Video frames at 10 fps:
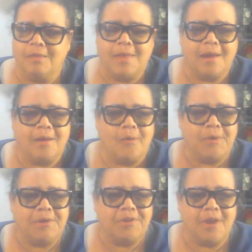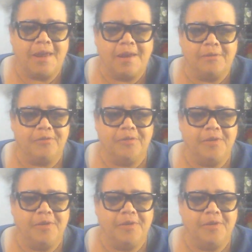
that always kind of